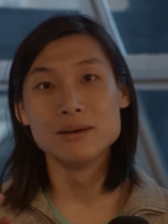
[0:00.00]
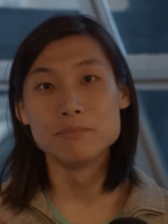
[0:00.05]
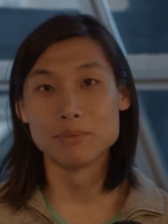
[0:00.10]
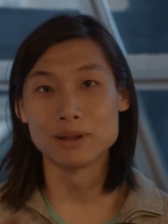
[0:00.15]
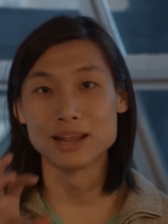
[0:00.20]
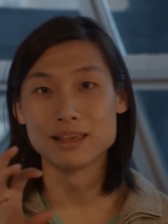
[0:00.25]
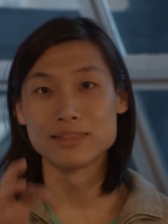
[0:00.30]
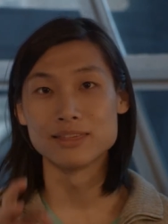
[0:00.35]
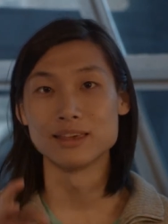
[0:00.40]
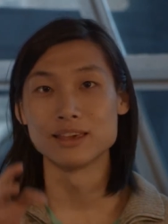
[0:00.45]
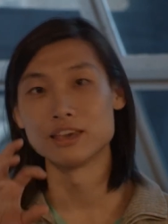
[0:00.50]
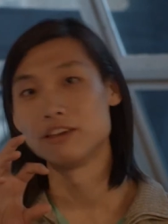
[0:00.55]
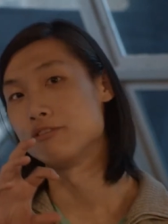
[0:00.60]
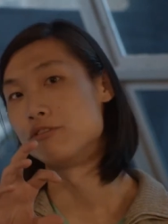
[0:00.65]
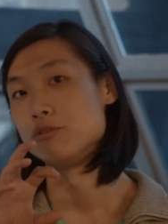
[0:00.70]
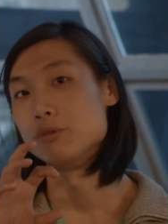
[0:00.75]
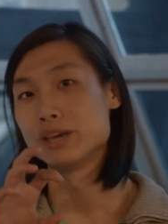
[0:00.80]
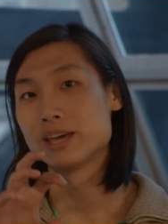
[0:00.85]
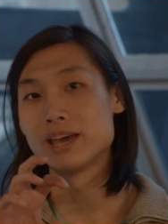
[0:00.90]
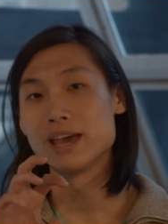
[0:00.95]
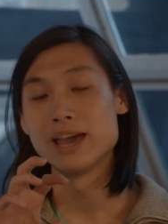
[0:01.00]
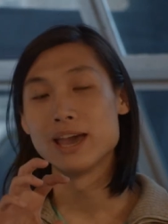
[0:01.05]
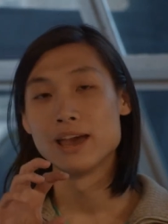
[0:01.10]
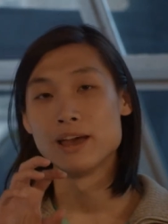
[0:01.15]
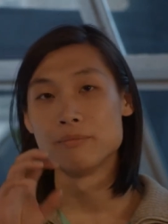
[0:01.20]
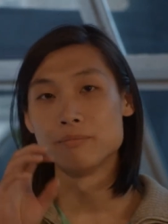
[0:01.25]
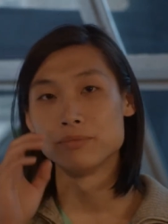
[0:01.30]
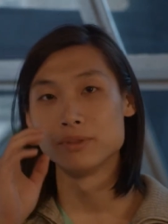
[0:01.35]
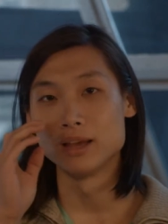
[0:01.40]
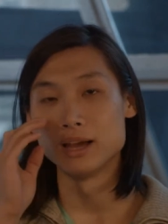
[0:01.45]
But I think if we
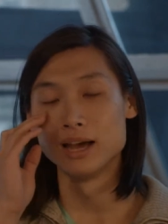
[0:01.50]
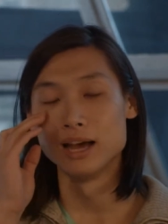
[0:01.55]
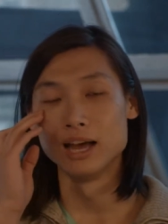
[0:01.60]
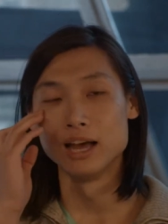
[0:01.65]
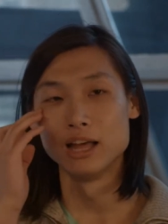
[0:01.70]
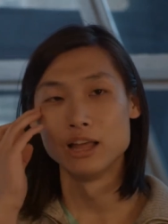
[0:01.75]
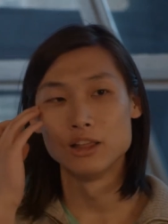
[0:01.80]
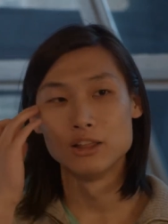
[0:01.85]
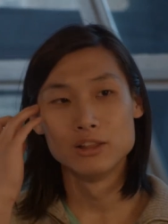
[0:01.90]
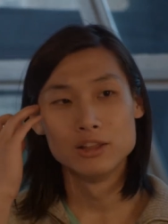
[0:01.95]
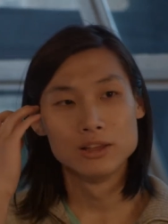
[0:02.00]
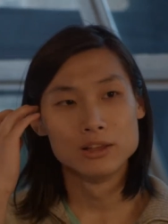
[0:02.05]
can, uh,